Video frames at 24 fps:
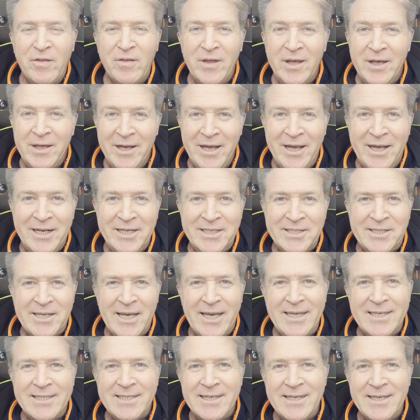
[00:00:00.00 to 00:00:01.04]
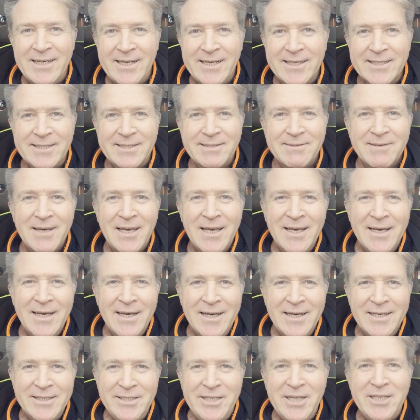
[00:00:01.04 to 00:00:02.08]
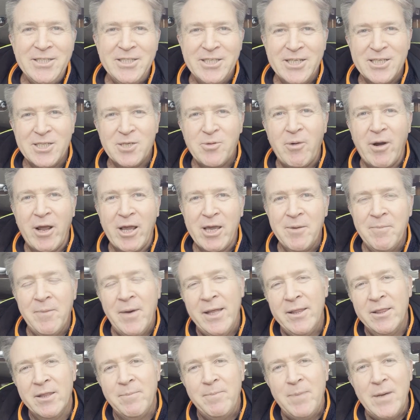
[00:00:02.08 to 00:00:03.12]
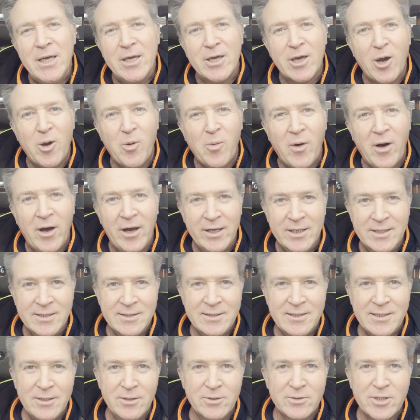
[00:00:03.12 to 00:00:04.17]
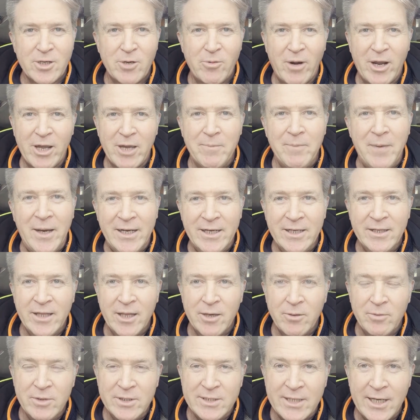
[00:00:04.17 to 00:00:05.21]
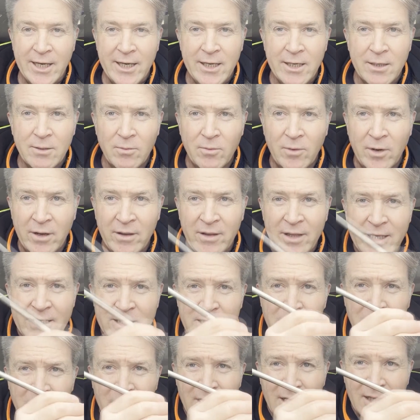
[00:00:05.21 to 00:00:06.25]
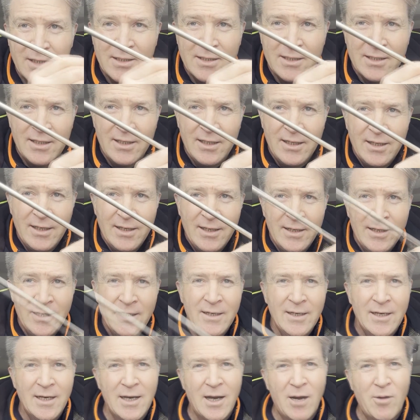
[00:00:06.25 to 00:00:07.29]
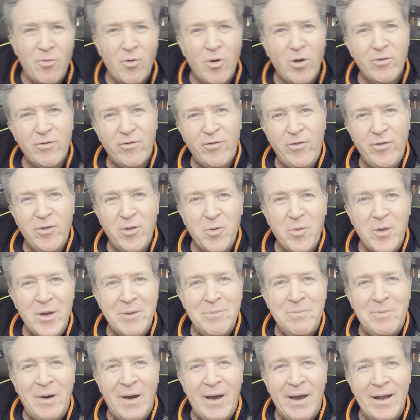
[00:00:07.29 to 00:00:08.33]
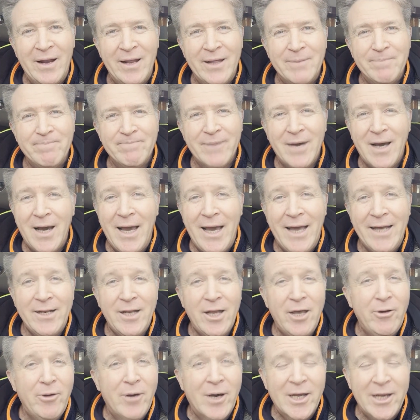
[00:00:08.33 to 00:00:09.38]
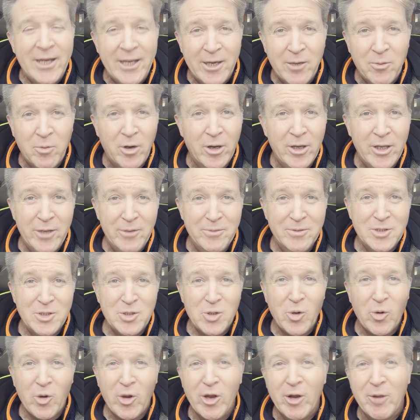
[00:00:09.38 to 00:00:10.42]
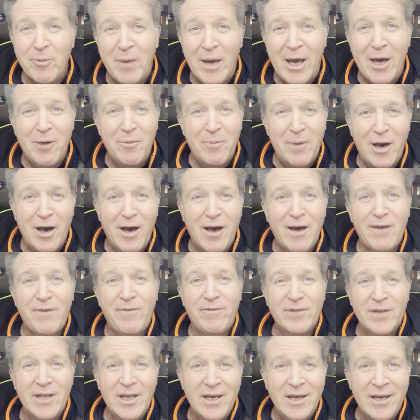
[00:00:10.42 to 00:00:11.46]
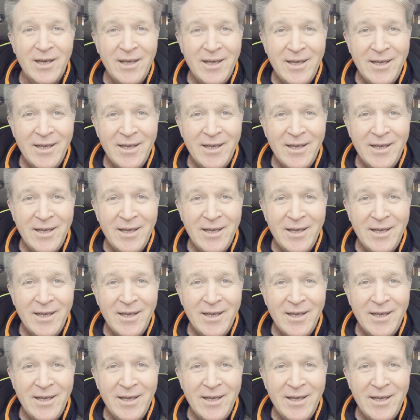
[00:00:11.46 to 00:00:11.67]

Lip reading: in his 80s, didn't just recommend the Pico wines, he also recommended that we take one of these with us. A rod for the wind pilot. I had no idea what he was talking about, but after